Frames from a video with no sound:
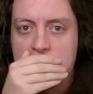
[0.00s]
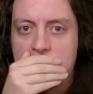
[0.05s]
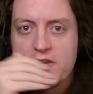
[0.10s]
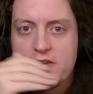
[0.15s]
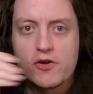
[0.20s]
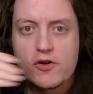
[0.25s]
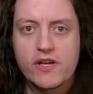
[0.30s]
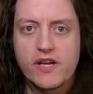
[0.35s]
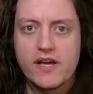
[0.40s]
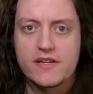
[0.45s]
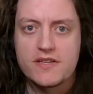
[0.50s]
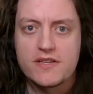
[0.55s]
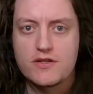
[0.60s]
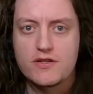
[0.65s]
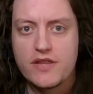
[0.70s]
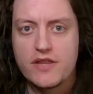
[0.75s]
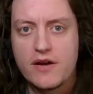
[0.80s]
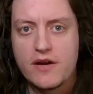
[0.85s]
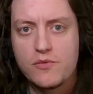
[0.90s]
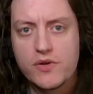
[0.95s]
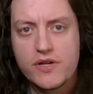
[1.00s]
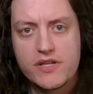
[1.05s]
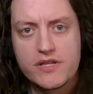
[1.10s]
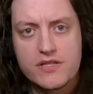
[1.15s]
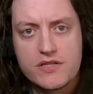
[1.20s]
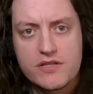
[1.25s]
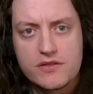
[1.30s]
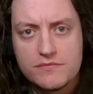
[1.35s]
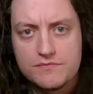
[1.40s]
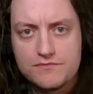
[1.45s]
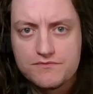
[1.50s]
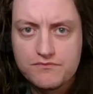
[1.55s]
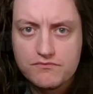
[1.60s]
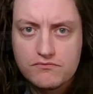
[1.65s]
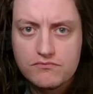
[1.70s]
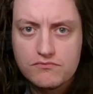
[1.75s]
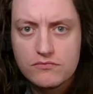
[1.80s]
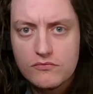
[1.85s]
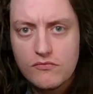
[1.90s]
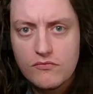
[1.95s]
Okay, so that was,
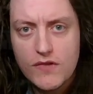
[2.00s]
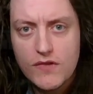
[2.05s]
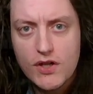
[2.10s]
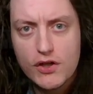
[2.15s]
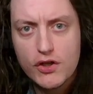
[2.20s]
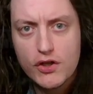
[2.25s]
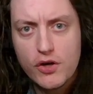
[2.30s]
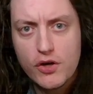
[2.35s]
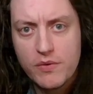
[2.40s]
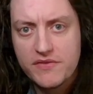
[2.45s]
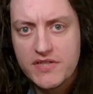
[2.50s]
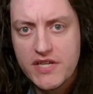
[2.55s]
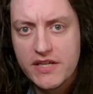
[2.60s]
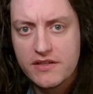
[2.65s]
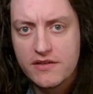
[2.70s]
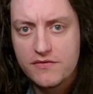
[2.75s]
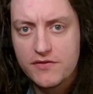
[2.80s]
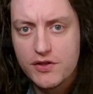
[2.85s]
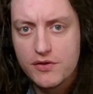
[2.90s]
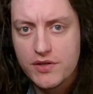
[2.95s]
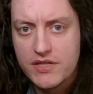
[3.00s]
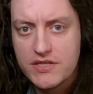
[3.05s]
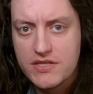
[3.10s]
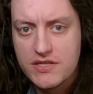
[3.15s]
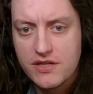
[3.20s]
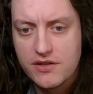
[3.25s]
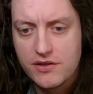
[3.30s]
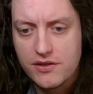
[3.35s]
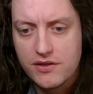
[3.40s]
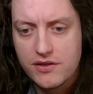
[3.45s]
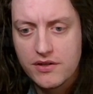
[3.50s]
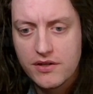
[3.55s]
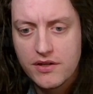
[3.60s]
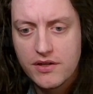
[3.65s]
we've taken a few hits here.